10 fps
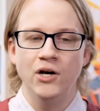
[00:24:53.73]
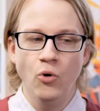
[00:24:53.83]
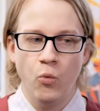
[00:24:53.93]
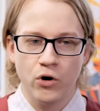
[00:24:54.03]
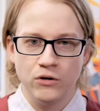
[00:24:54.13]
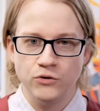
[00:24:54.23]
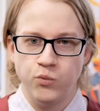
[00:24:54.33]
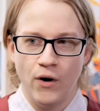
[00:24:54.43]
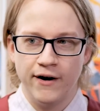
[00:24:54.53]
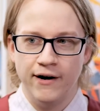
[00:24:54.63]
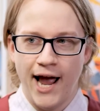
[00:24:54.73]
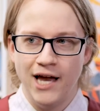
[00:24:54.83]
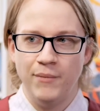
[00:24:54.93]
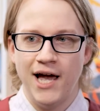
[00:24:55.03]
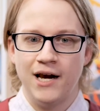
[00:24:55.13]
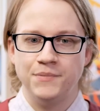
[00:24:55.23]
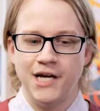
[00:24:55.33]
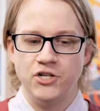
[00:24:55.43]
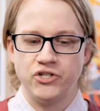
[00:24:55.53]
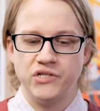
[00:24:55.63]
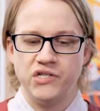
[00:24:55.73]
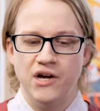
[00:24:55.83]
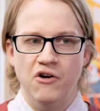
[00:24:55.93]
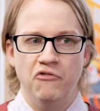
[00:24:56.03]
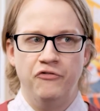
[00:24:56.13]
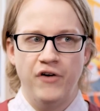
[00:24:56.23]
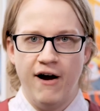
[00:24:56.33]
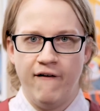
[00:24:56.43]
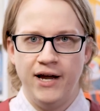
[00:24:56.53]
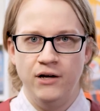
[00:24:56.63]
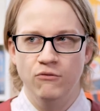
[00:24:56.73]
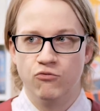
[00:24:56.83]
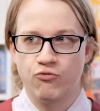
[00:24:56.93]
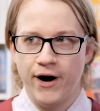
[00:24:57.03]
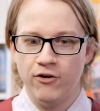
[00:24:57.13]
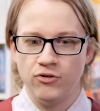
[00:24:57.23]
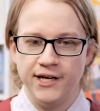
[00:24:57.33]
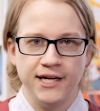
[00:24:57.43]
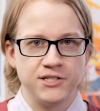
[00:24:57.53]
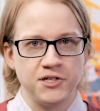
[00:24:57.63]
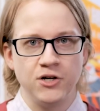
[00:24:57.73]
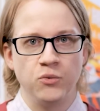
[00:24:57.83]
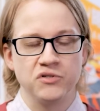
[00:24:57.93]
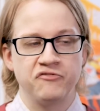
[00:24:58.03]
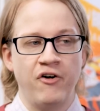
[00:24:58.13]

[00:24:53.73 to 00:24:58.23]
in a world where anime adaptations very rarely get sequels,